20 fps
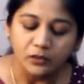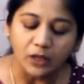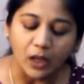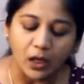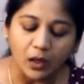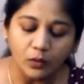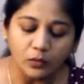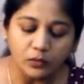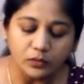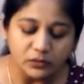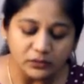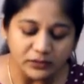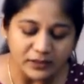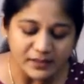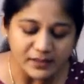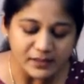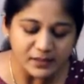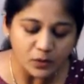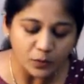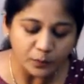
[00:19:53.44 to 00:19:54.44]
Now,
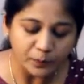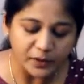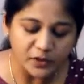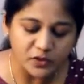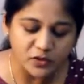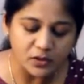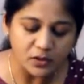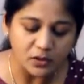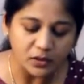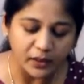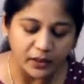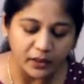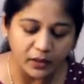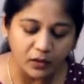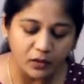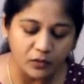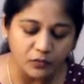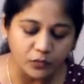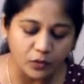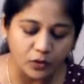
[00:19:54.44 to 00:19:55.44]
this is your picture
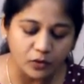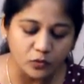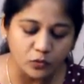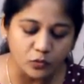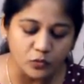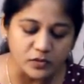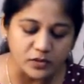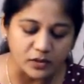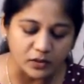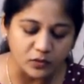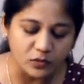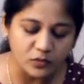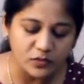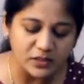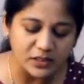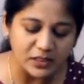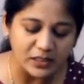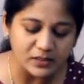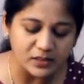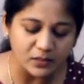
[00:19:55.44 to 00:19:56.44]
here for drusen. You
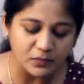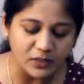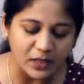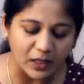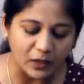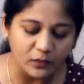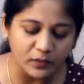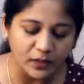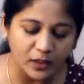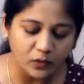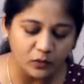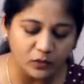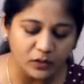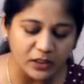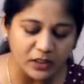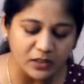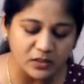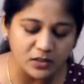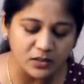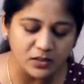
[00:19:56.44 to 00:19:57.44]
see some yellow
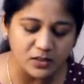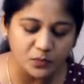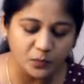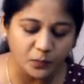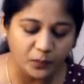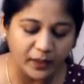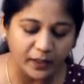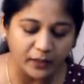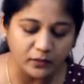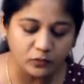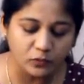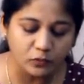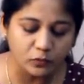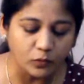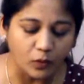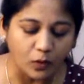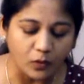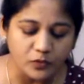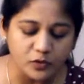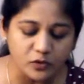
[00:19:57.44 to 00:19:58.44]
lesions spread
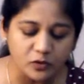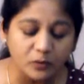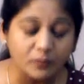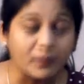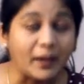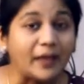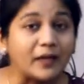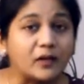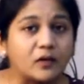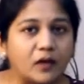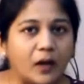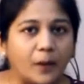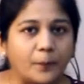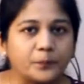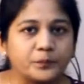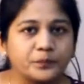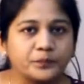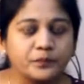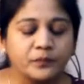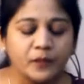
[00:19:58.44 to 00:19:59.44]
throughout your macula.
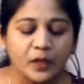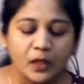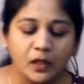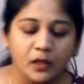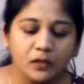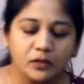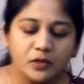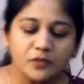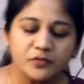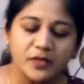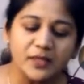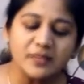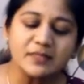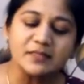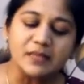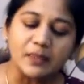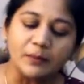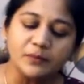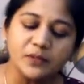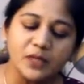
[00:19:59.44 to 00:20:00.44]
Now,
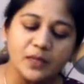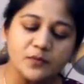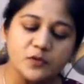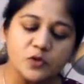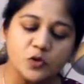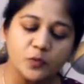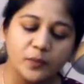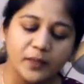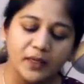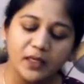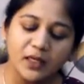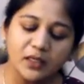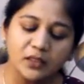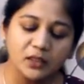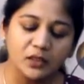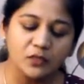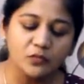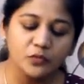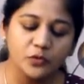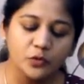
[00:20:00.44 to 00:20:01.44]
friends, sometimes you may
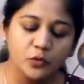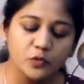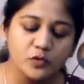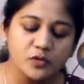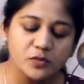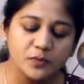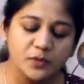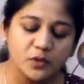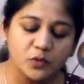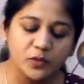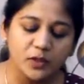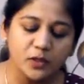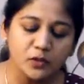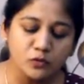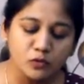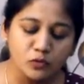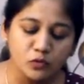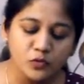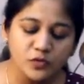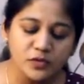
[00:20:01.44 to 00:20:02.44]
get confused
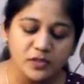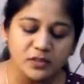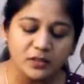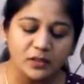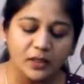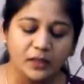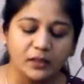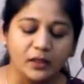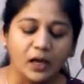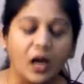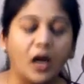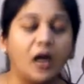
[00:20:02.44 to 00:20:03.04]
between drusen and